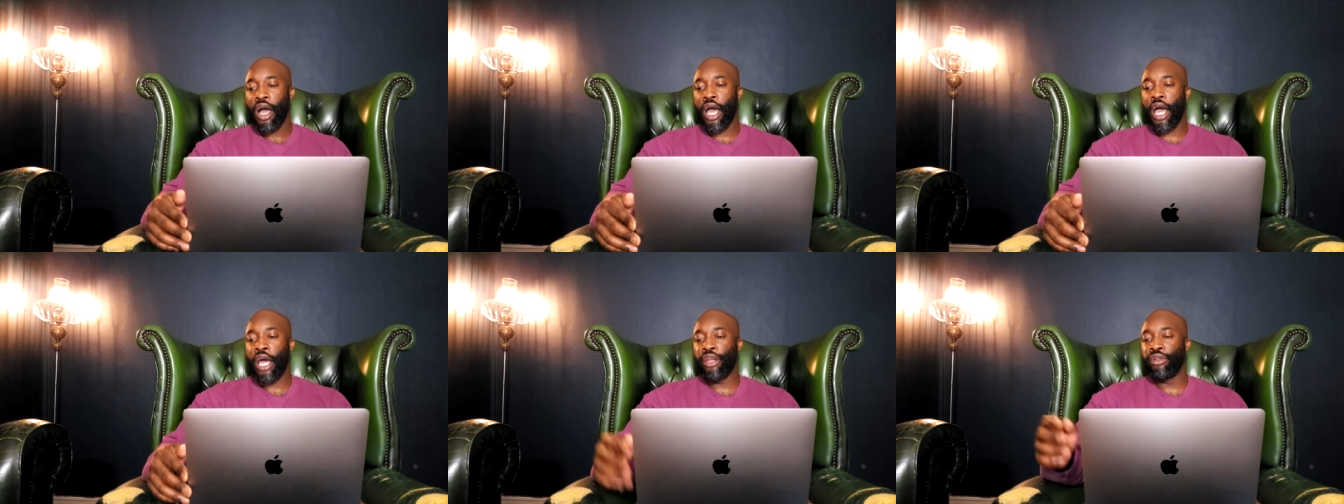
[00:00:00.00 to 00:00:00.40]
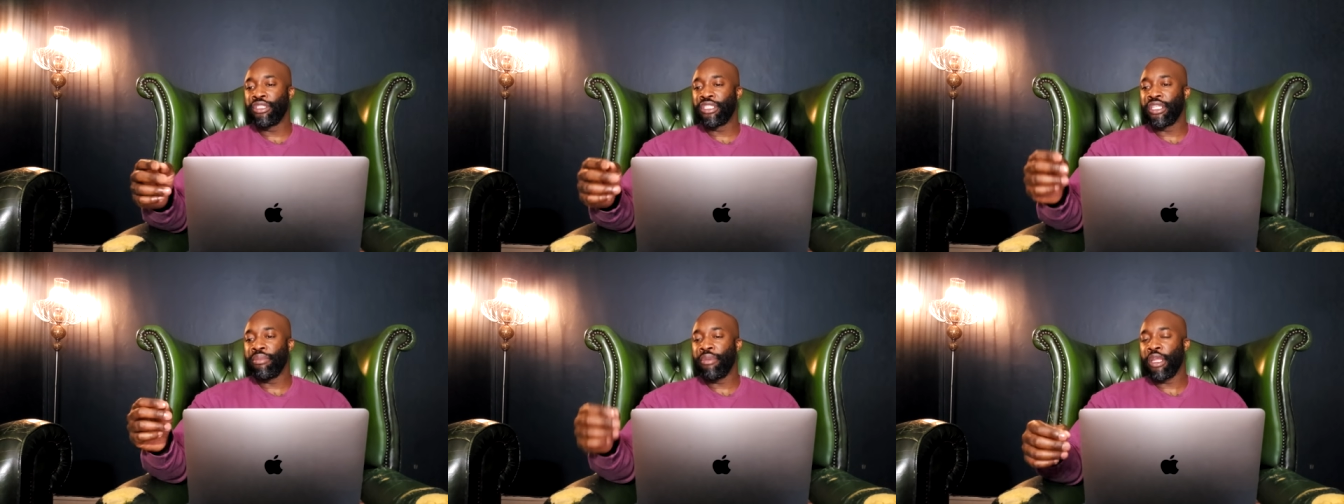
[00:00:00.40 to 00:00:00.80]
I didn't
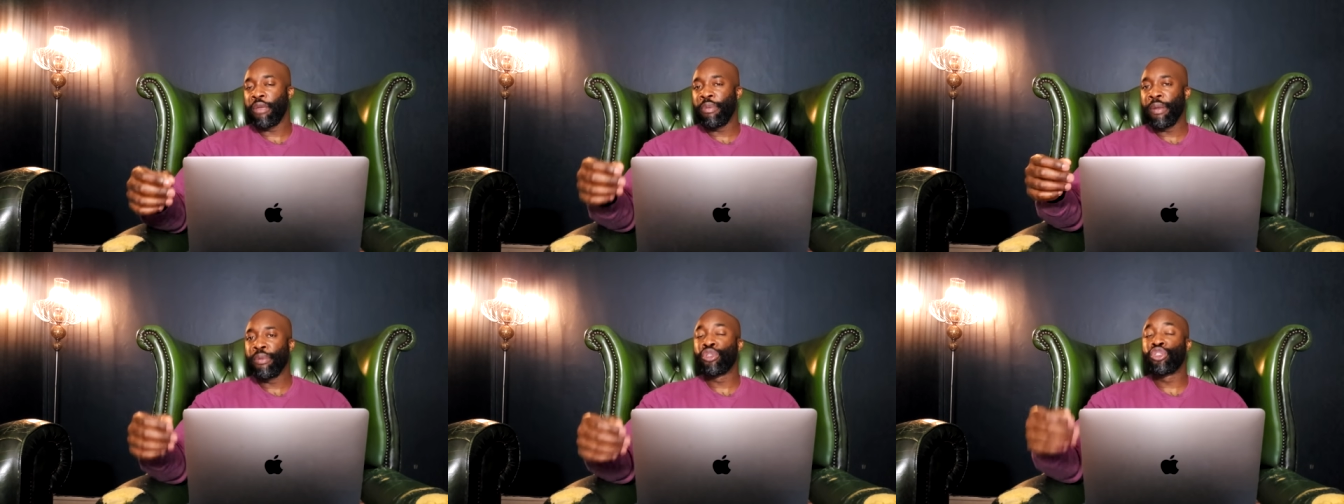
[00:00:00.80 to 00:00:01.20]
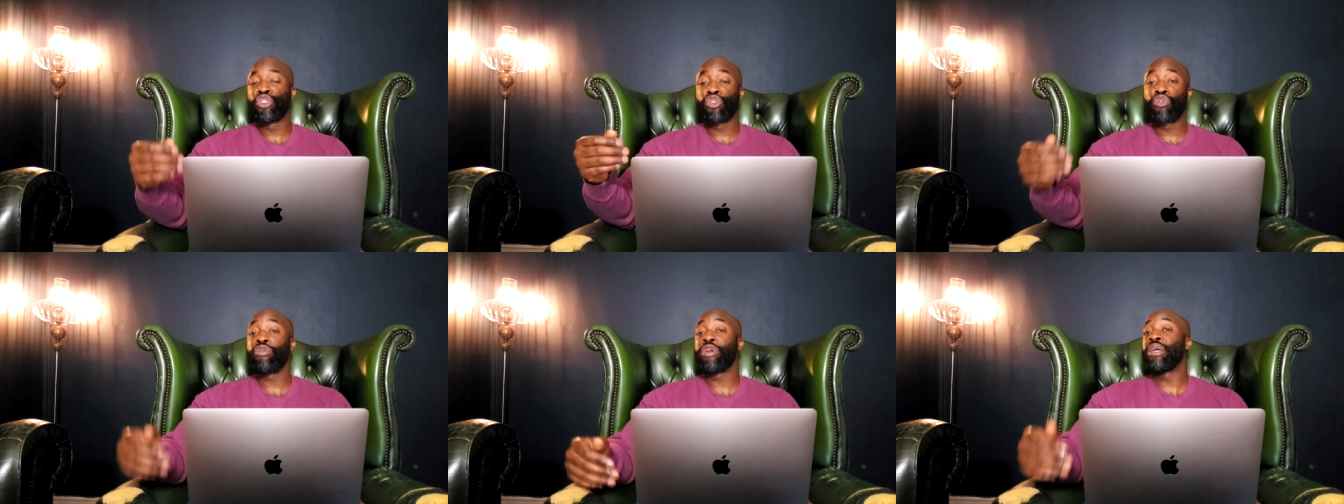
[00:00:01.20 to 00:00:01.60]
see many people
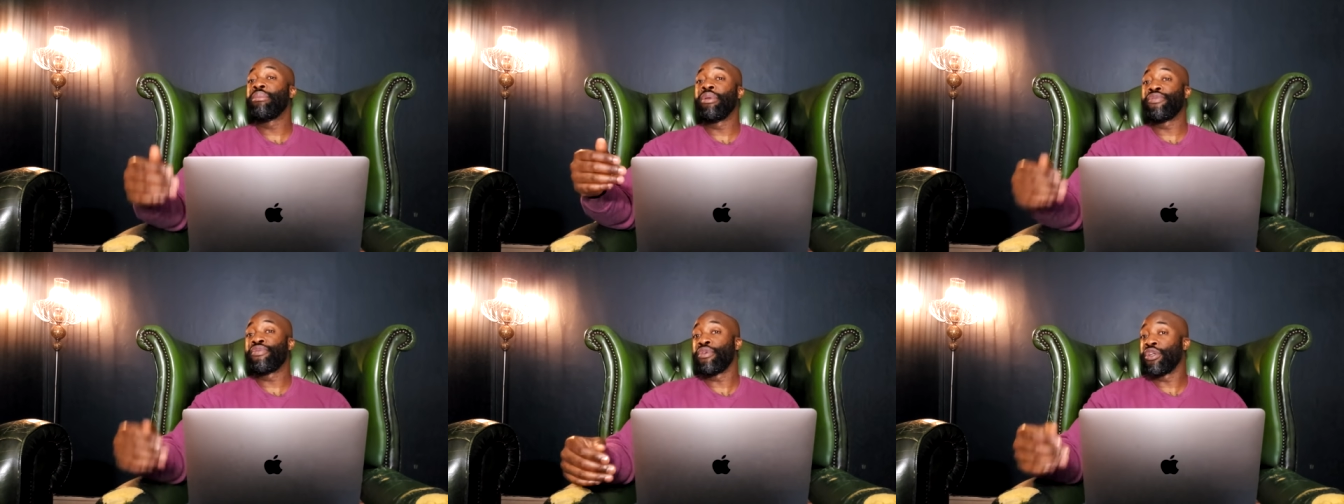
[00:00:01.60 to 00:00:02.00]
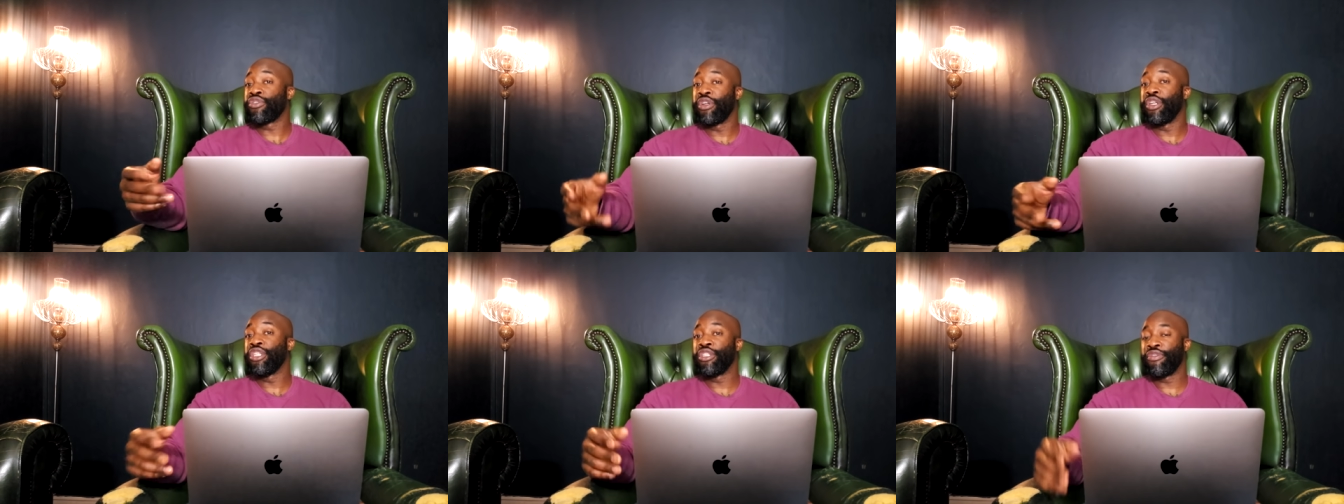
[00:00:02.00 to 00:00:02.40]
screaming for a
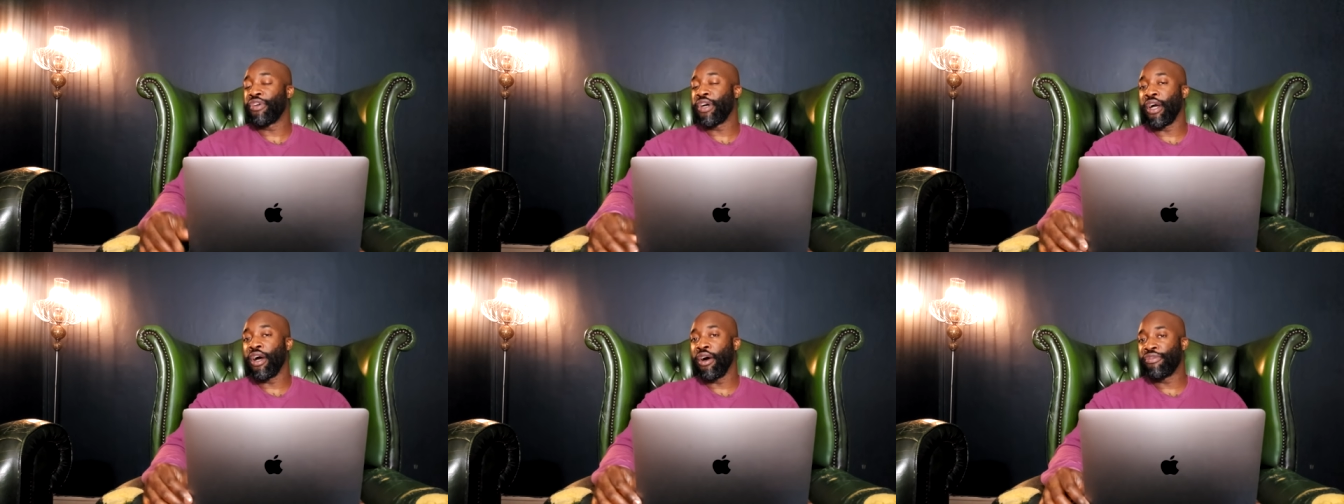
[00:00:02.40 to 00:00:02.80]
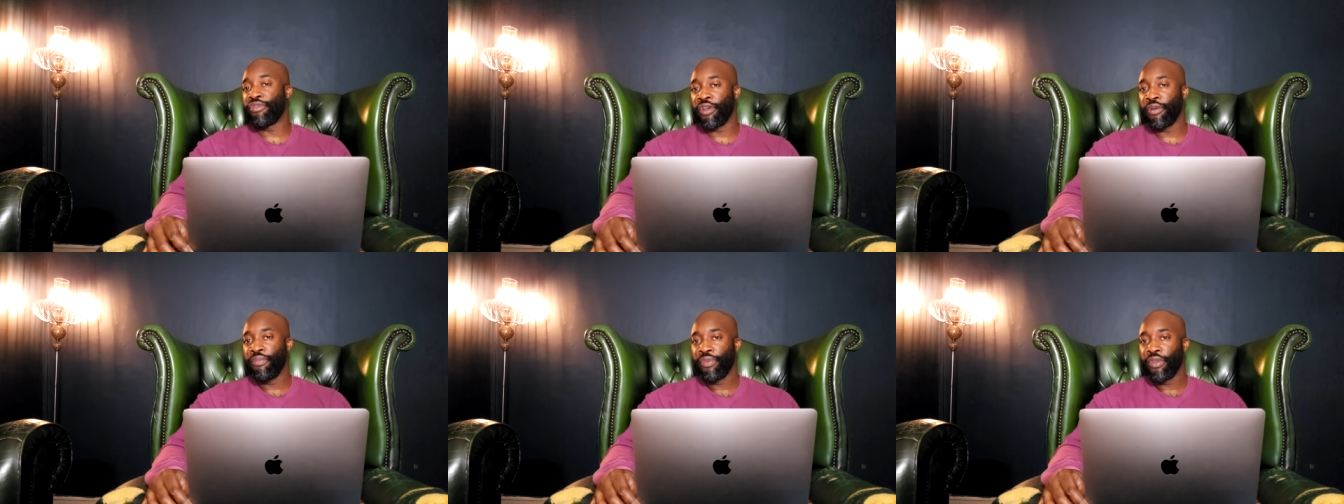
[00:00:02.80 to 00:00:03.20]
trilogy fight
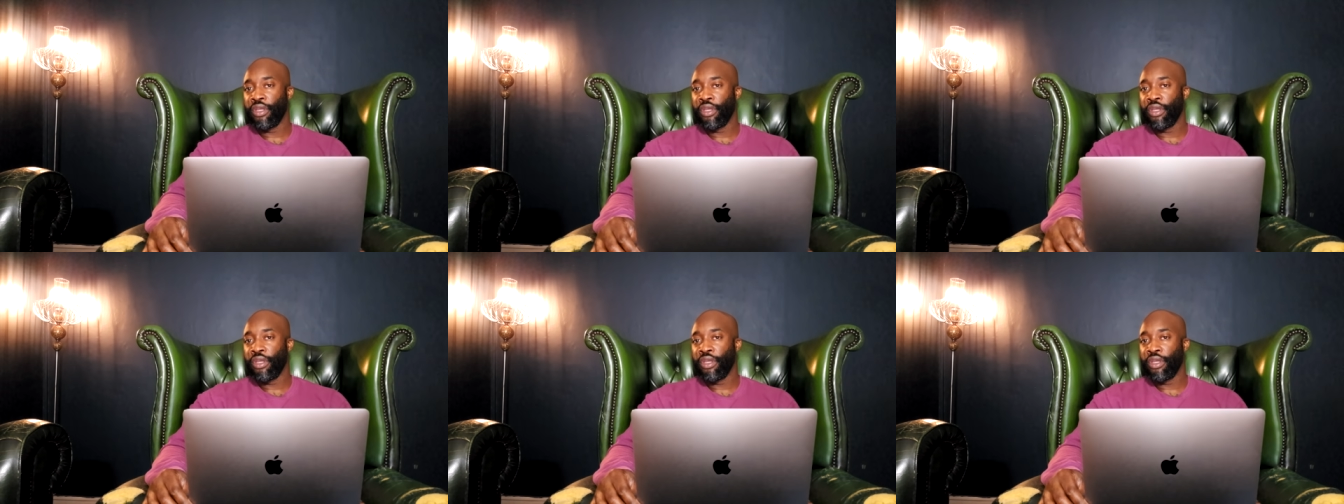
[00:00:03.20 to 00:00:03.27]
after.